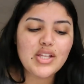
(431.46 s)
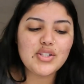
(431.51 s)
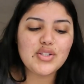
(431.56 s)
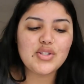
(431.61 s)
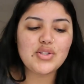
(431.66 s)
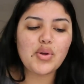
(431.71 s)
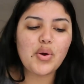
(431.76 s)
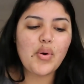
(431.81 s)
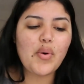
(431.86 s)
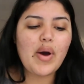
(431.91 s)

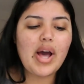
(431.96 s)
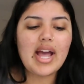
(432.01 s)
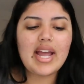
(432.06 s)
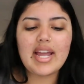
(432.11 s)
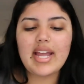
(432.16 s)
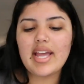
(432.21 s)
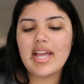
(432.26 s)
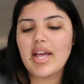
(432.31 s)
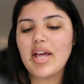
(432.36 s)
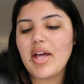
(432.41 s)
So
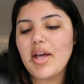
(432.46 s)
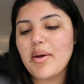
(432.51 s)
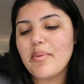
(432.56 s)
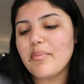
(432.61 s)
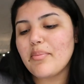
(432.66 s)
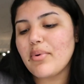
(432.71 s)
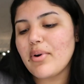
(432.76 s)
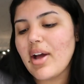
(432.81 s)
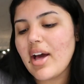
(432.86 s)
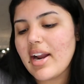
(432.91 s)
I
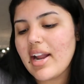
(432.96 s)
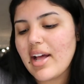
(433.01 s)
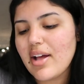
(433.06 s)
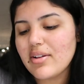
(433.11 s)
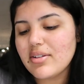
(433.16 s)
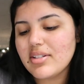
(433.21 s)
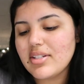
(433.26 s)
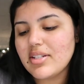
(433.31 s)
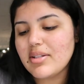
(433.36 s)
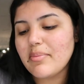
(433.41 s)
brought
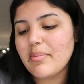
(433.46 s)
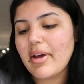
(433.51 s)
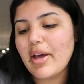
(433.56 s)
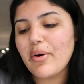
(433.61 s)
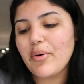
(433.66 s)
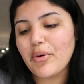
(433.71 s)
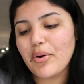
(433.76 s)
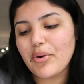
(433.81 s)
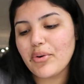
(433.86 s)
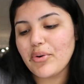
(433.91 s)
out
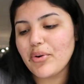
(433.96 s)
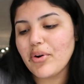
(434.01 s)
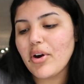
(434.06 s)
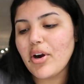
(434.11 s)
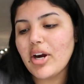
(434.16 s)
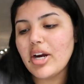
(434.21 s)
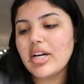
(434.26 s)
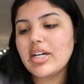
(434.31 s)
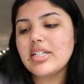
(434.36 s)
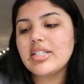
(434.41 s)
my oracle
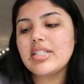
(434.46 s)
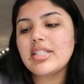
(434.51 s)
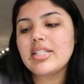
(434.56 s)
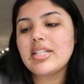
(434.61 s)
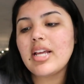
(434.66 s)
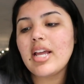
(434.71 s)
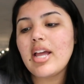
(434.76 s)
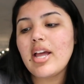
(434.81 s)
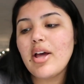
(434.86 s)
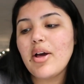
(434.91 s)
cards.
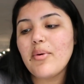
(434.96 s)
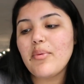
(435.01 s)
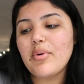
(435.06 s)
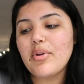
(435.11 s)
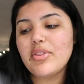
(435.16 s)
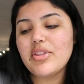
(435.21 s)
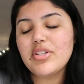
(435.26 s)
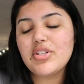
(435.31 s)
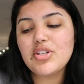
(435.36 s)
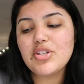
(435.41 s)

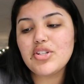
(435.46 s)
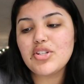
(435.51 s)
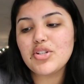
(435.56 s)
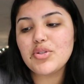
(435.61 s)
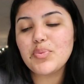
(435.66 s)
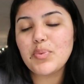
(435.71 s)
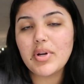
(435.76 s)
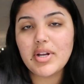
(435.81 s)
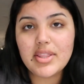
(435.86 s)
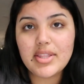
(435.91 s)
Well, this is
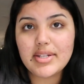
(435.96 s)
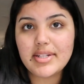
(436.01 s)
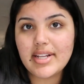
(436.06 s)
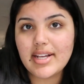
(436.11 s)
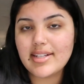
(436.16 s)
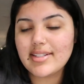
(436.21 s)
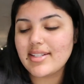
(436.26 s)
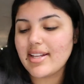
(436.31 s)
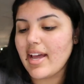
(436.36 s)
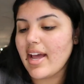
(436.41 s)
just one of the
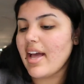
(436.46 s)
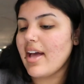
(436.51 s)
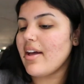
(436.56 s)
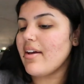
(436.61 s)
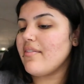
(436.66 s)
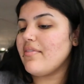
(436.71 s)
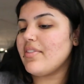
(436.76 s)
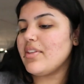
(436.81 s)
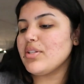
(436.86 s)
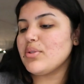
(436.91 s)
decks I
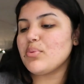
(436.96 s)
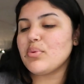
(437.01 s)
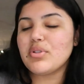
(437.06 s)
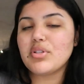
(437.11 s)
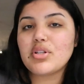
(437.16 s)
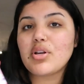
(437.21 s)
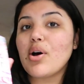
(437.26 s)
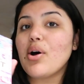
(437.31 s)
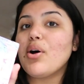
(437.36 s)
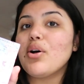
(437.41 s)
have. This
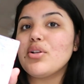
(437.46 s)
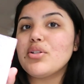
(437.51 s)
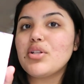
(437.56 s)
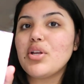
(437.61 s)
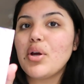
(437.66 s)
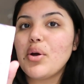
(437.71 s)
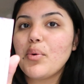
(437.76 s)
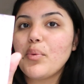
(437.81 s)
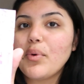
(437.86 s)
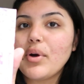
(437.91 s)
one's called
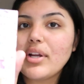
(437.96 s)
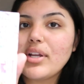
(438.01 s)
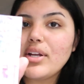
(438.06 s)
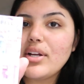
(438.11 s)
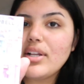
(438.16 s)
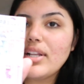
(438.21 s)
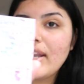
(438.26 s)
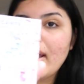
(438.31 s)
Work Your